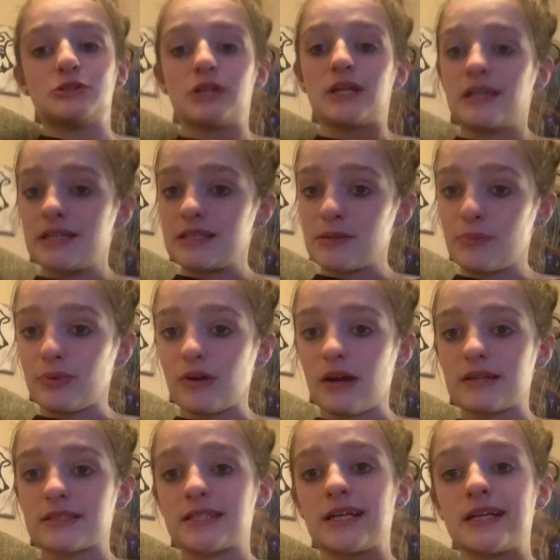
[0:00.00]
It is a
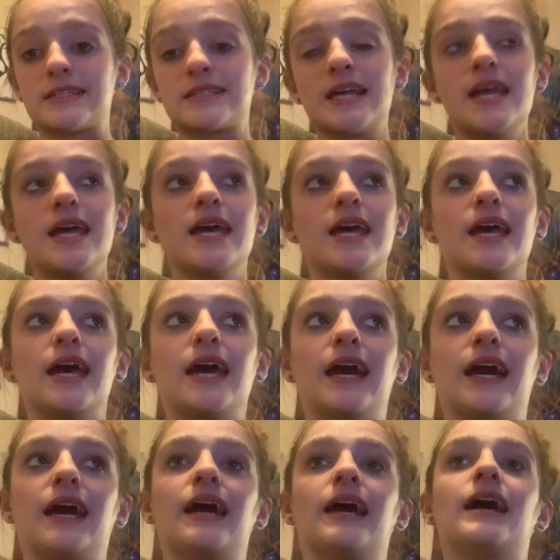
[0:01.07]
process,
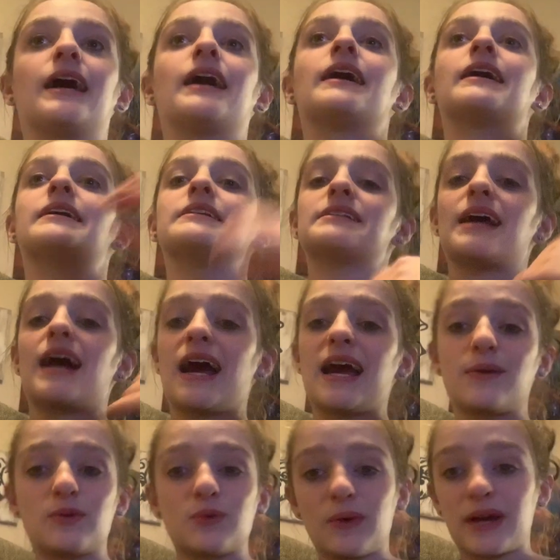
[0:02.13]
and I
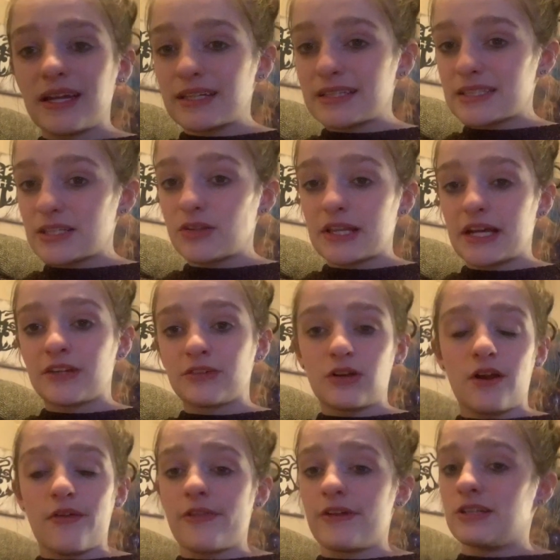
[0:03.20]
would wait until later
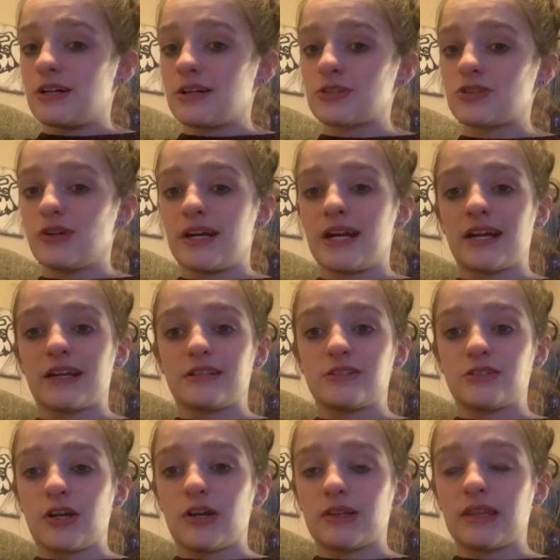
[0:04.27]
on in the dog's training to
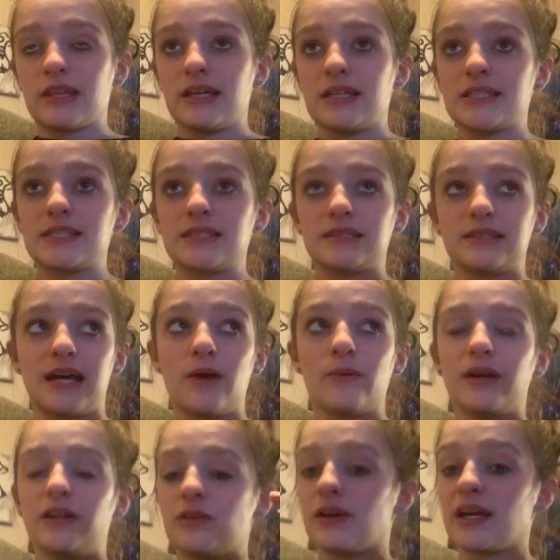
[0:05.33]
start this. That
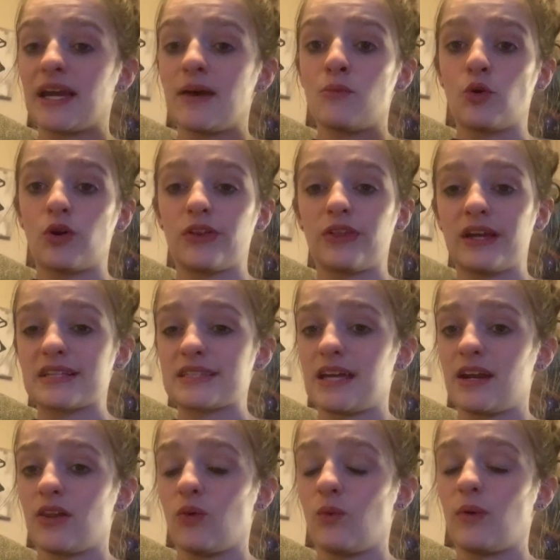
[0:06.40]
way you can get more things out
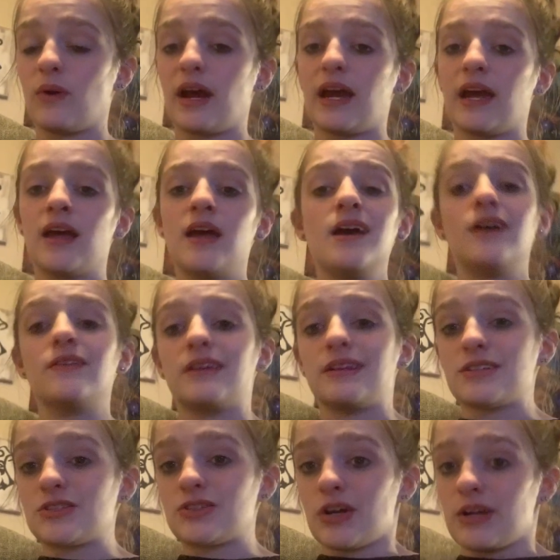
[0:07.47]
of the way than
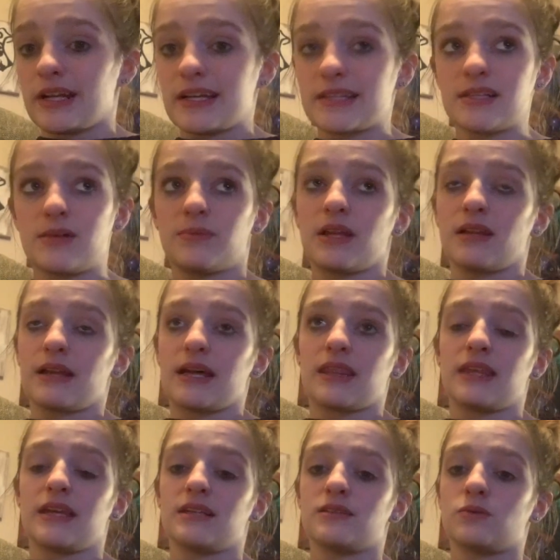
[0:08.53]
starting something like
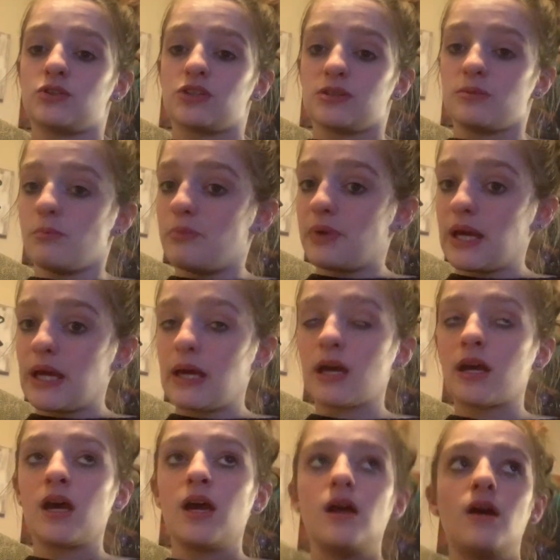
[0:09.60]
this, which is big.